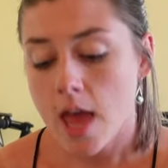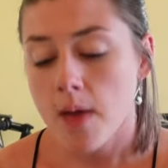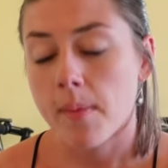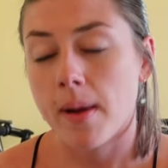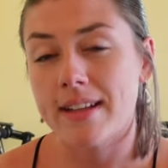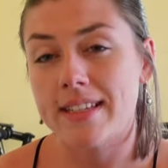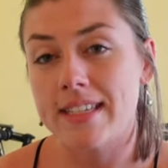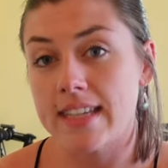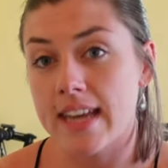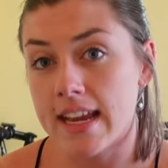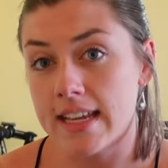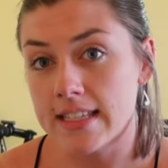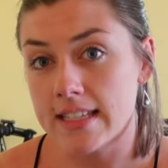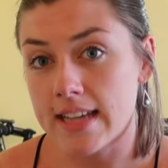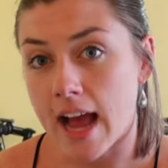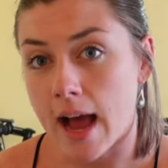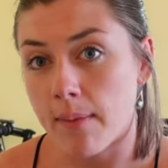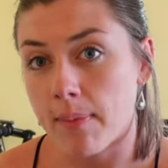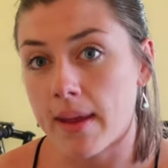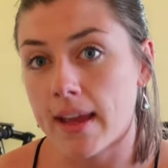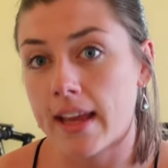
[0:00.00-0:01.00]
But today's
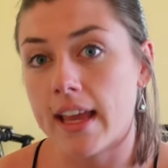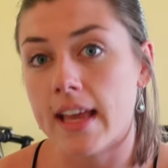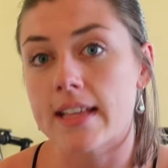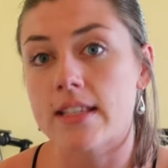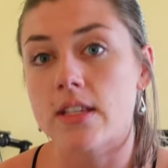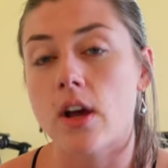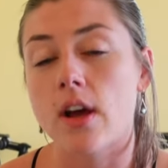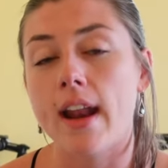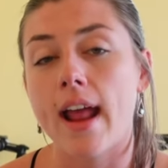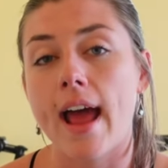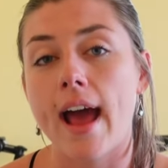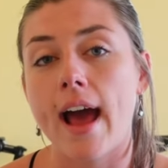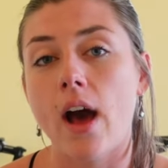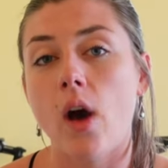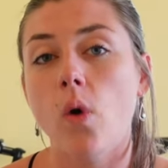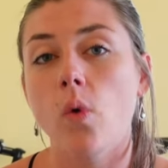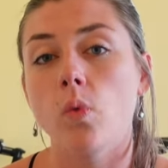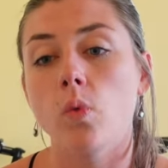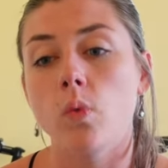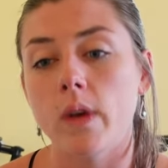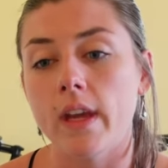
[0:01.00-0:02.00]
topic is on
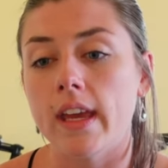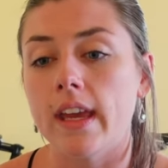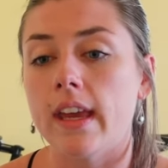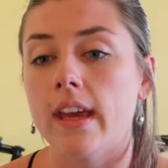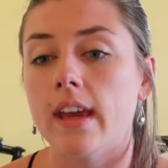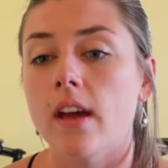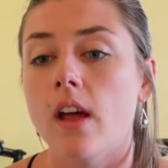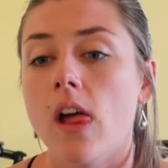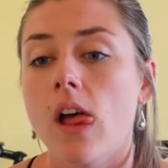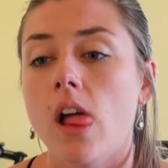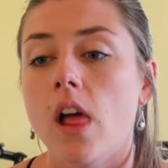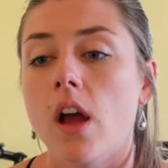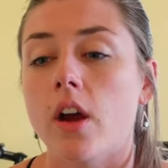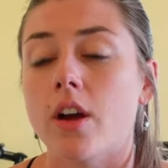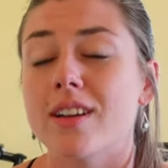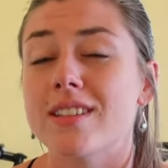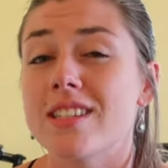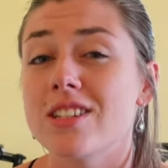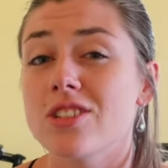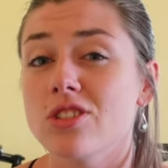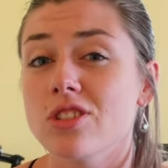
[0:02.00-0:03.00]
how we are
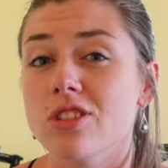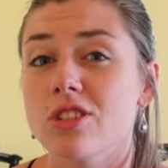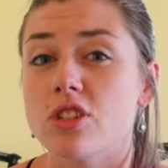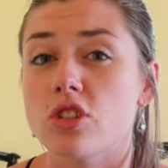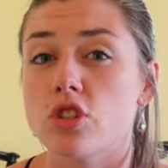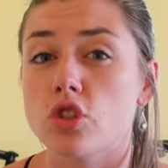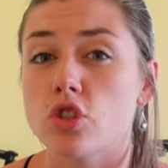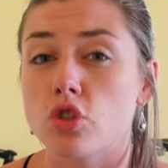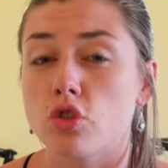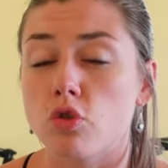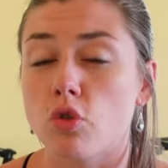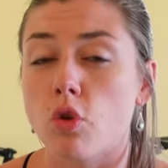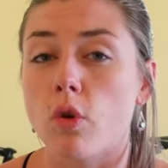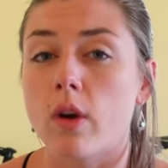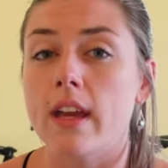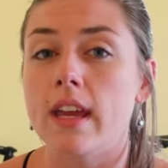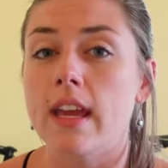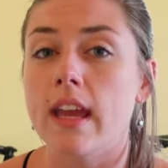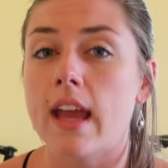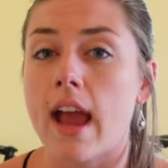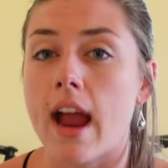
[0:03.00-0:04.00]
essentially
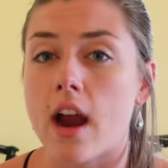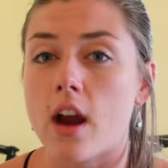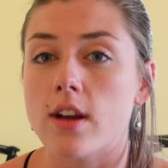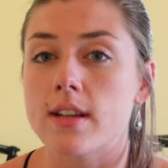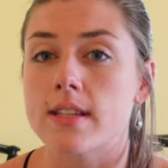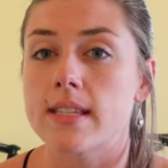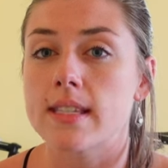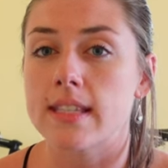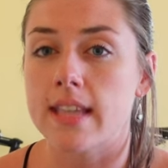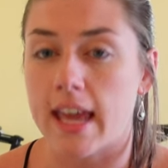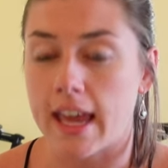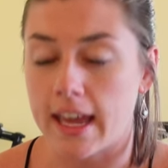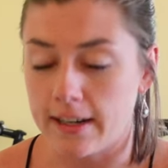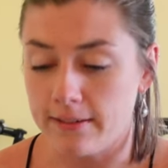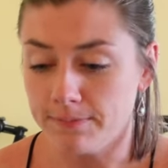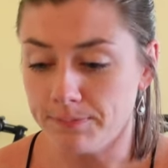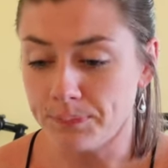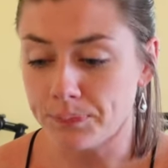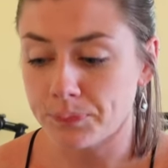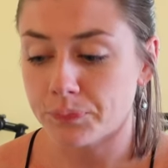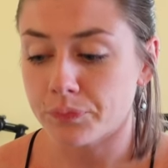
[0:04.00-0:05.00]
destroying our
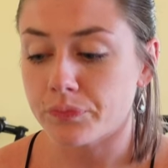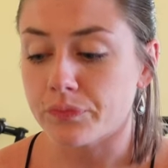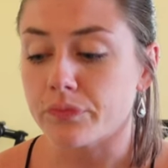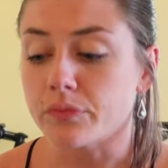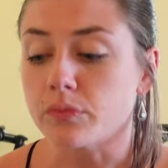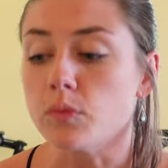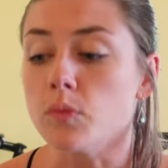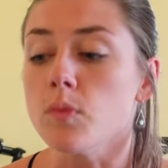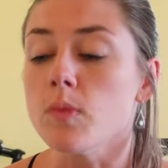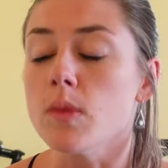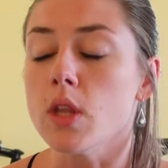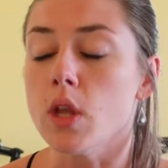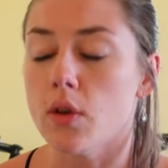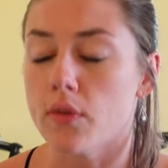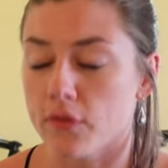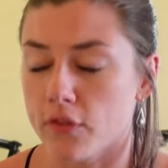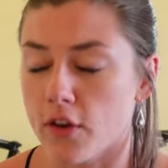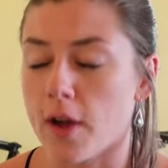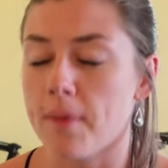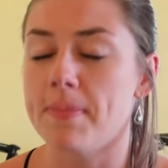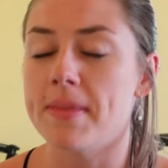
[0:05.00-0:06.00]
skin
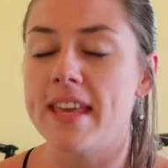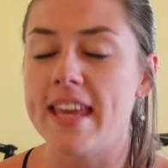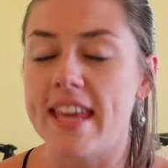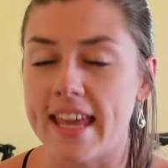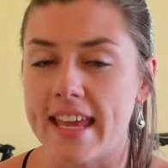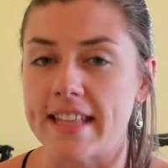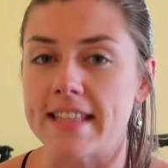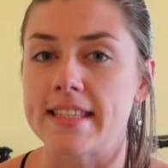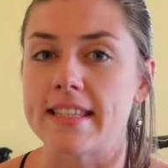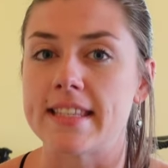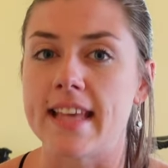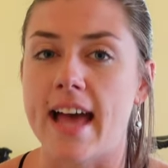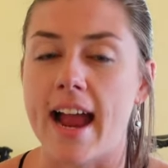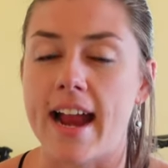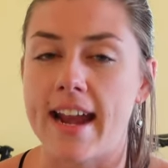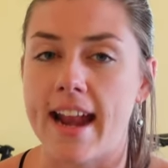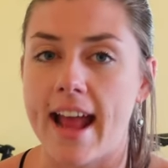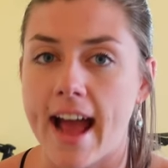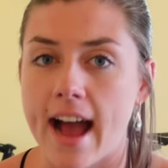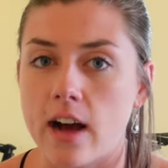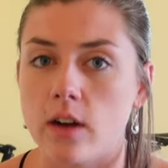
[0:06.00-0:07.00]
from the
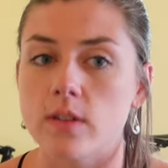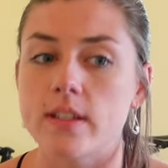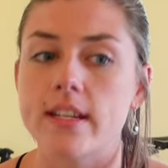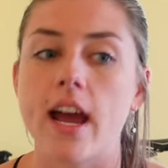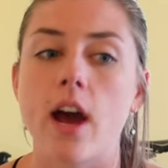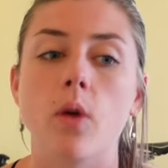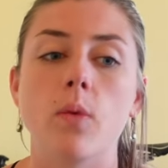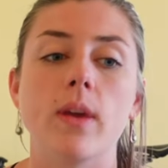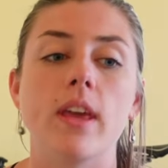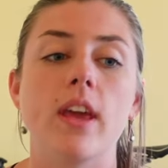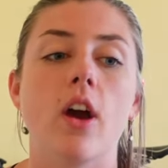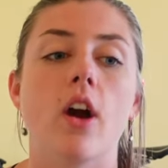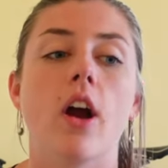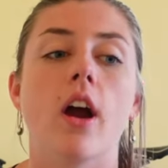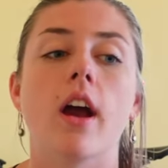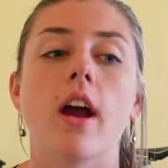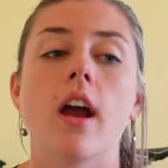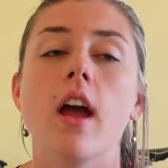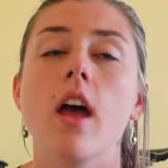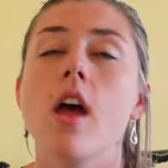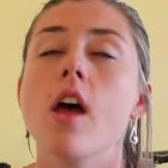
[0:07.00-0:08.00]
inside out, how we
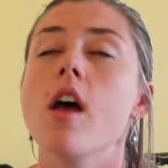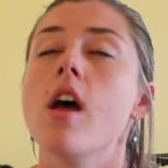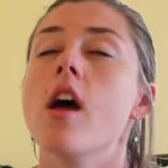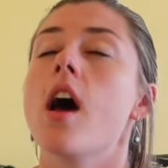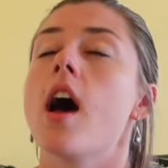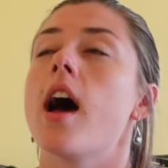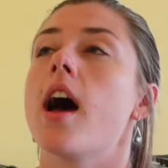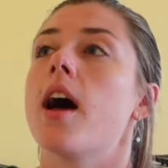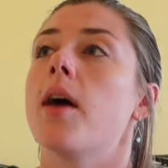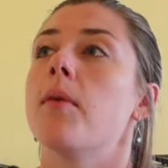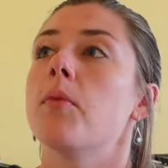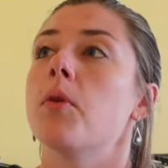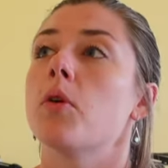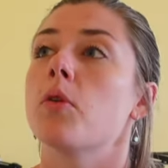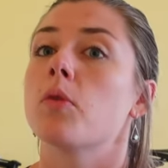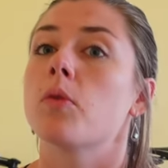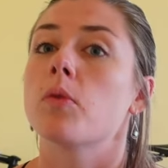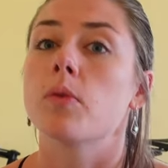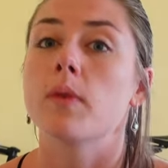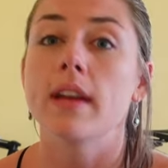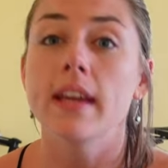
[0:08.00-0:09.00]
are
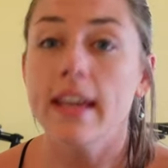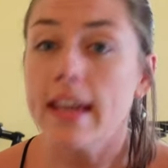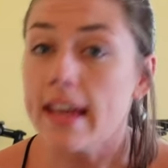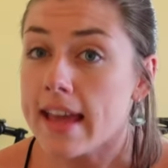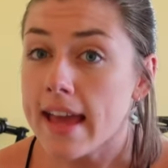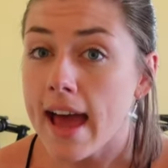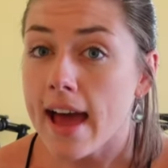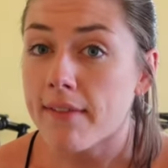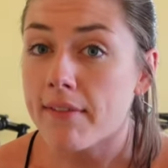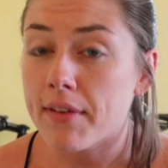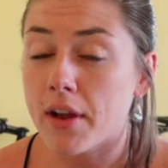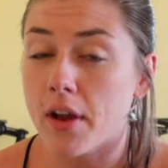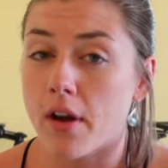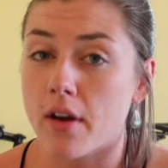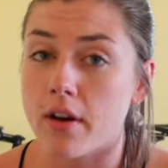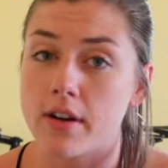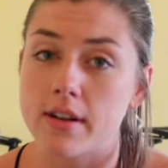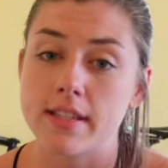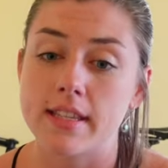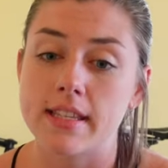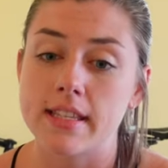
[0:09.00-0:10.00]
wreaking havoc on
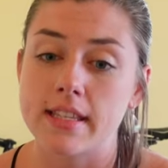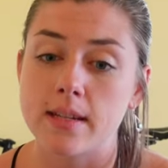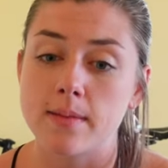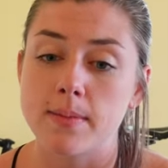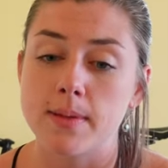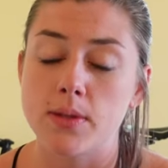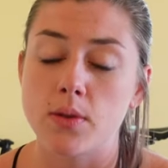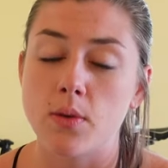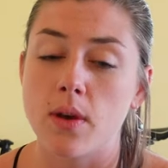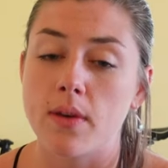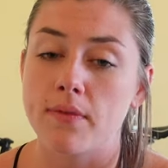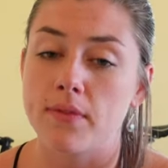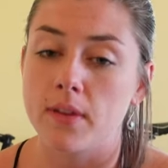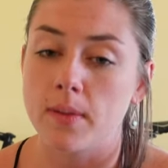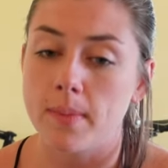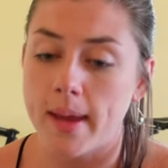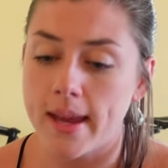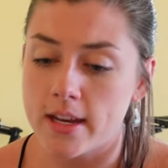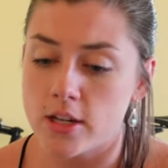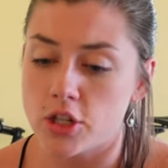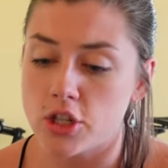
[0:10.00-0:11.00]
our systems through
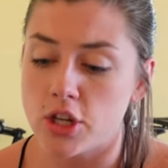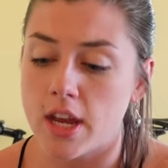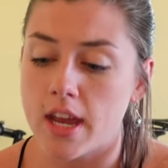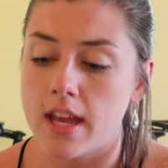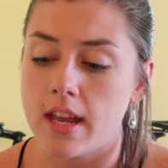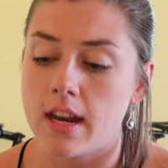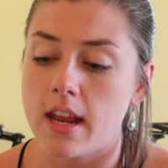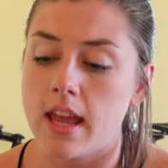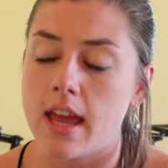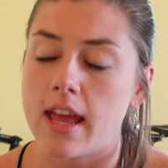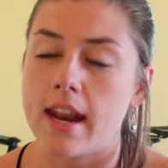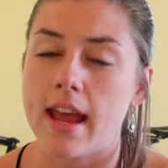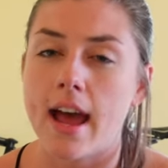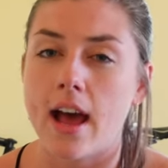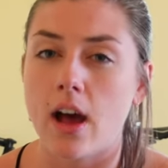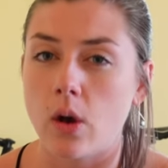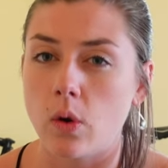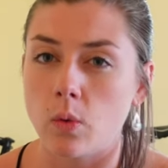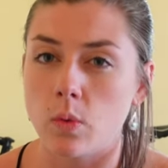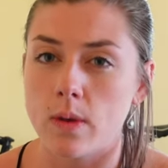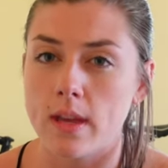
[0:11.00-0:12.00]
inflammation, and
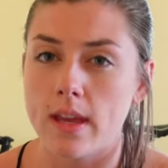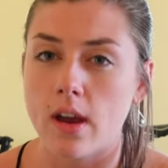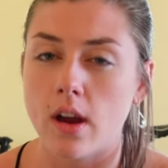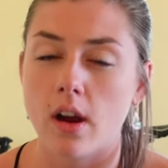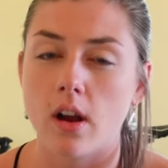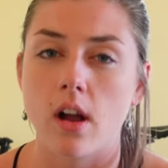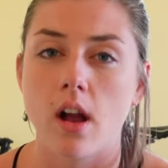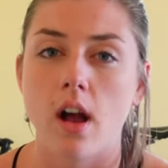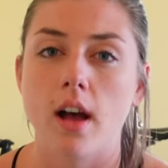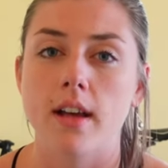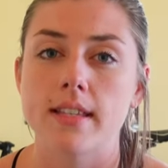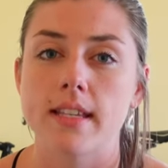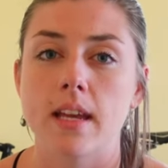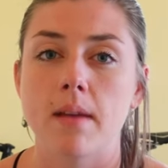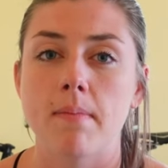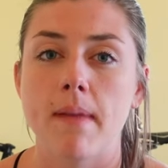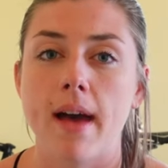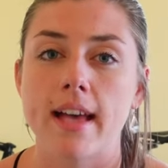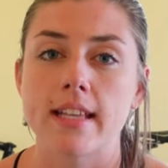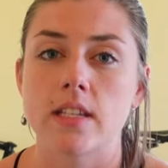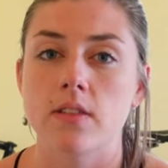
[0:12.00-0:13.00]
how we are causing a
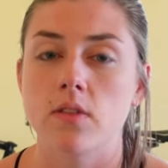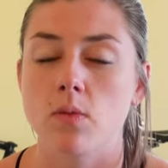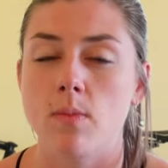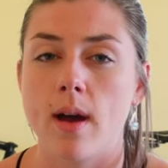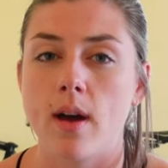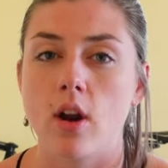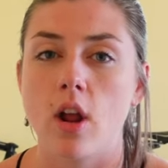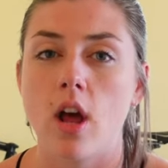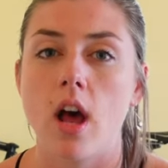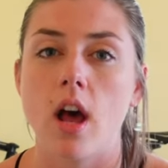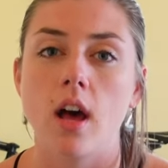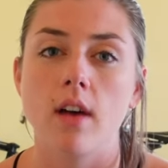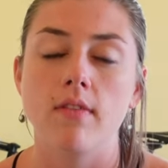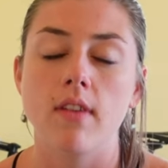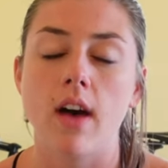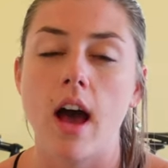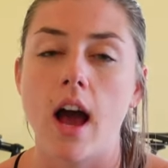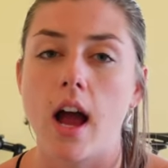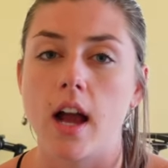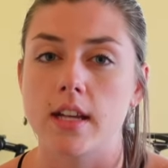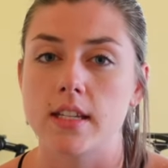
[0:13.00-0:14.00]
massive amount of
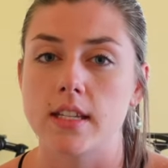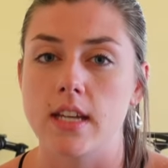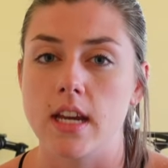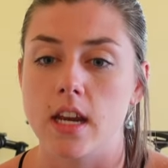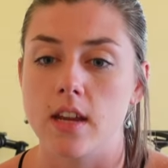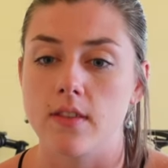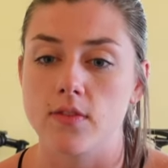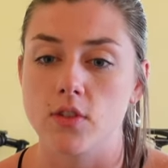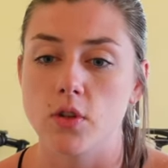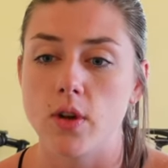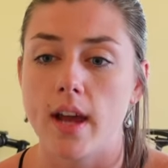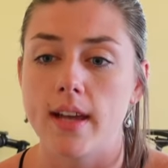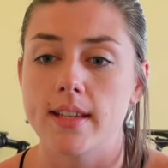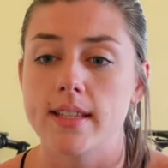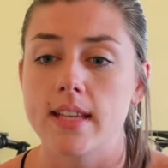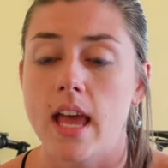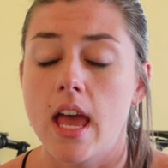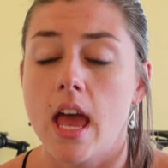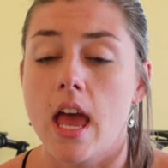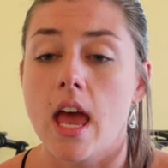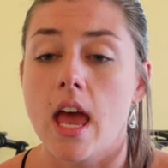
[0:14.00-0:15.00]
oxidative stress